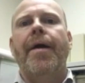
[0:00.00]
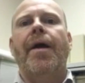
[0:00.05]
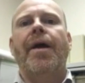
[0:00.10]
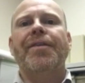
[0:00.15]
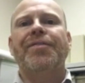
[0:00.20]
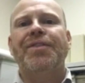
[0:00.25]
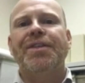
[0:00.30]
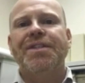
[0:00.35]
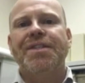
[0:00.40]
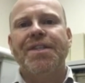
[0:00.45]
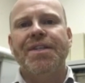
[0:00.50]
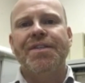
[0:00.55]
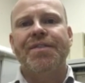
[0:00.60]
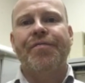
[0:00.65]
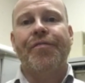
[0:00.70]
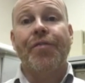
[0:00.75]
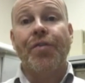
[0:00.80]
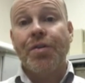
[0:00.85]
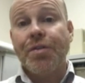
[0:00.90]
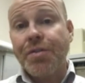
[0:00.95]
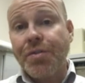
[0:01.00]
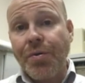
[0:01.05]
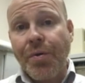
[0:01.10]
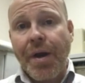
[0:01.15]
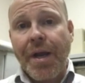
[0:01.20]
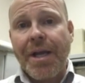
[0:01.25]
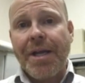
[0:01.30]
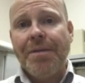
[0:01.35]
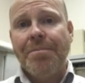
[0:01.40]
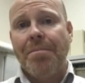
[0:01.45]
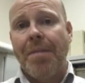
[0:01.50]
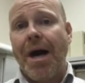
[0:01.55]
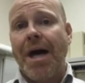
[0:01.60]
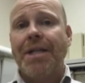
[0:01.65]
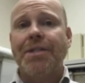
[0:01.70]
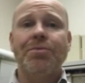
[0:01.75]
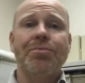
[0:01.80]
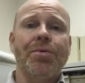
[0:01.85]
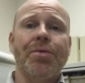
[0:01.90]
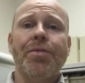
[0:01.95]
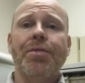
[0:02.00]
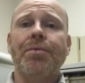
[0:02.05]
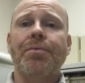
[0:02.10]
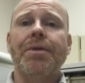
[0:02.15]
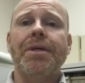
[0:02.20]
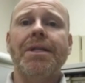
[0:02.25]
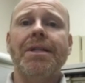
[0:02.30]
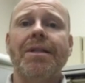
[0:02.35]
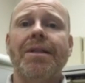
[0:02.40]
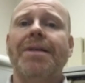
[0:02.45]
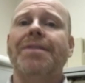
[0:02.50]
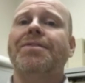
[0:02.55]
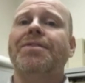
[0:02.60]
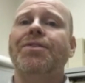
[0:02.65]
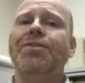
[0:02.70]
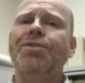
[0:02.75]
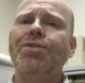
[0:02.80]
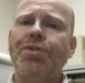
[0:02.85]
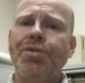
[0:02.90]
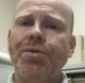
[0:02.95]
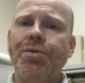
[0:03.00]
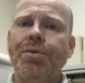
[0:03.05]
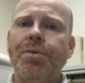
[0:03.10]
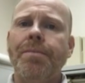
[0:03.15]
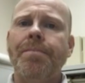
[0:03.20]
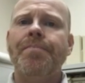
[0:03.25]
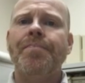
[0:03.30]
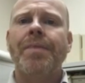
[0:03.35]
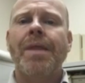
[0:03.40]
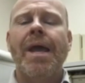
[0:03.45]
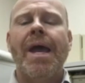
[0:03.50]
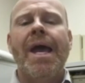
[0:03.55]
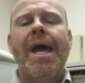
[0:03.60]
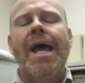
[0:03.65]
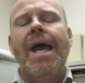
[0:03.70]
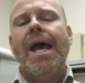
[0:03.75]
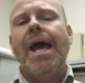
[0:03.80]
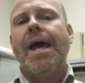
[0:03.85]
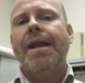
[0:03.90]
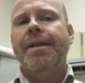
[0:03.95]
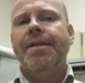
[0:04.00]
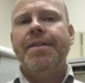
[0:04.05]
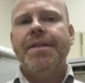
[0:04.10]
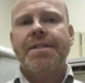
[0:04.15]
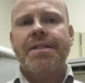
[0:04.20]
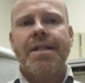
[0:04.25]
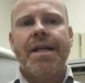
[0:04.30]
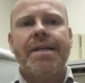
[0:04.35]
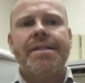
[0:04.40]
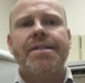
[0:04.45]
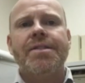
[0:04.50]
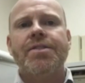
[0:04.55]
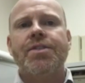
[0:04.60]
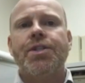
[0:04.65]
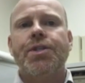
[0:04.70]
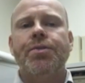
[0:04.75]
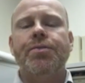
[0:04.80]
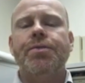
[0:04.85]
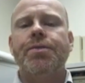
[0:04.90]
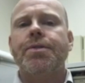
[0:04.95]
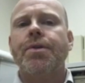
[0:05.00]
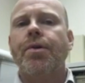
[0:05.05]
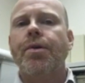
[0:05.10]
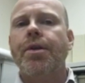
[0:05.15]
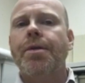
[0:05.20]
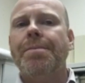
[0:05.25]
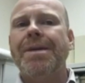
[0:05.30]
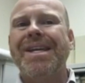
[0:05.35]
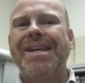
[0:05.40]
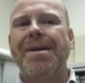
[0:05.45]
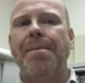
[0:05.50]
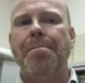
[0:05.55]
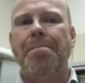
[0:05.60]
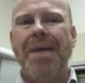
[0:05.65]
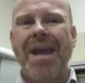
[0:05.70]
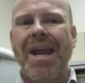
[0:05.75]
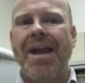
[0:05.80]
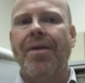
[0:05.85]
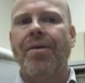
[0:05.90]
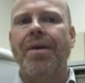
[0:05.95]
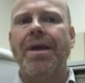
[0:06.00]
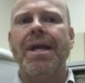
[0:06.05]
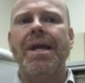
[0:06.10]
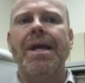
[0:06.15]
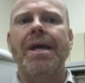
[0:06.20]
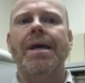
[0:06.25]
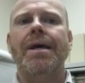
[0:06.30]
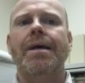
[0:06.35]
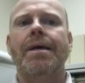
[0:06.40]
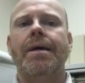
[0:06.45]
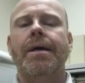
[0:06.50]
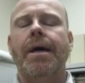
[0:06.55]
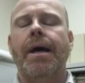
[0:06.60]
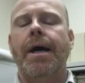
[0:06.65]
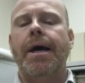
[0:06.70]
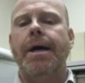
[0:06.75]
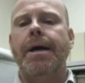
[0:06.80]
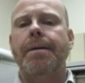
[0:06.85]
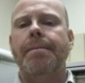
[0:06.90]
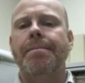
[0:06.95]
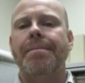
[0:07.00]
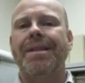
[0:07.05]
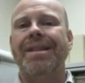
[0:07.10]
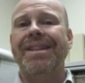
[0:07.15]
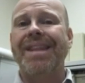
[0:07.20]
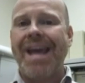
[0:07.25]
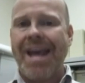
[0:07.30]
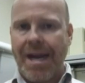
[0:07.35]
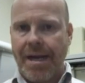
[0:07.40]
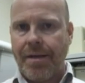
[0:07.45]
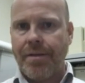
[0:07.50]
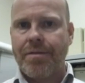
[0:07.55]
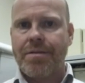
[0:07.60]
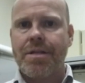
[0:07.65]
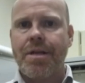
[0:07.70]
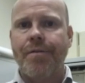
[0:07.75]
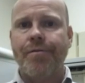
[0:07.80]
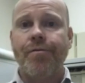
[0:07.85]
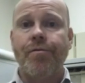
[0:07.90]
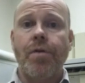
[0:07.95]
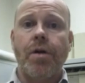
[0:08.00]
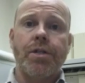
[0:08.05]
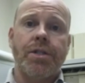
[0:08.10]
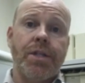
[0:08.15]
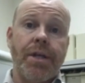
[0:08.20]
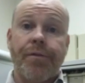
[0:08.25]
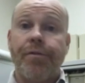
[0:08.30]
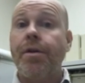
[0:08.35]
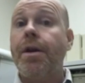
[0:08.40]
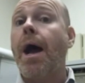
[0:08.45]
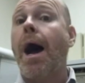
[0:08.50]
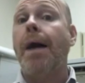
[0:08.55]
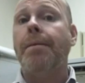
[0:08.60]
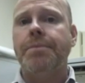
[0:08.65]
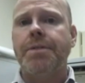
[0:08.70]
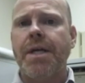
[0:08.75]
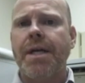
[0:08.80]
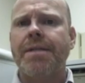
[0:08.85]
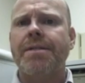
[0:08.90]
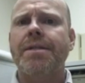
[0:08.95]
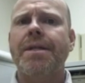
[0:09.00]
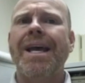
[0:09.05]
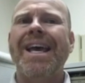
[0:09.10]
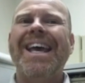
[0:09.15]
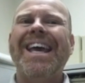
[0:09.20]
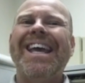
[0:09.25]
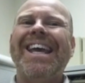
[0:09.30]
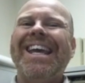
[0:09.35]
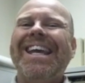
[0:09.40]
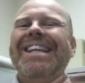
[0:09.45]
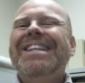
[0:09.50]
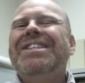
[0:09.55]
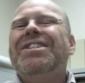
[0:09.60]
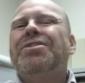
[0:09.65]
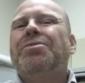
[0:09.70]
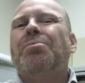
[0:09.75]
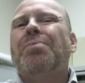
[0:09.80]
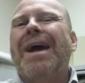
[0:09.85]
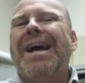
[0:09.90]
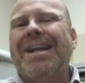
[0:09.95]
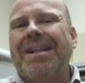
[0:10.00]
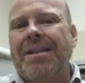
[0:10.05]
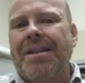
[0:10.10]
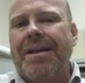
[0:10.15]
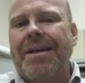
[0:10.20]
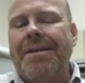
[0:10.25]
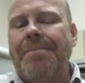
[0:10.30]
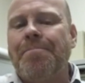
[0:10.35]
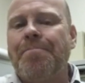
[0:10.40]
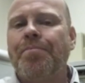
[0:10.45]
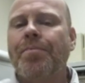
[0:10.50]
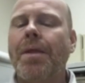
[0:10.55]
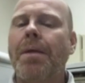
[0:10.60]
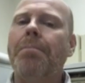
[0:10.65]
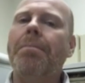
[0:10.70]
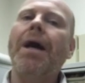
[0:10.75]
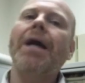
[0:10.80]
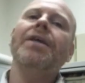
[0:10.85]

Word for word: Right, this is first grade, module three, lesson two. And in this lesson, students are going to be comparing um, lengths of different objects indirectly by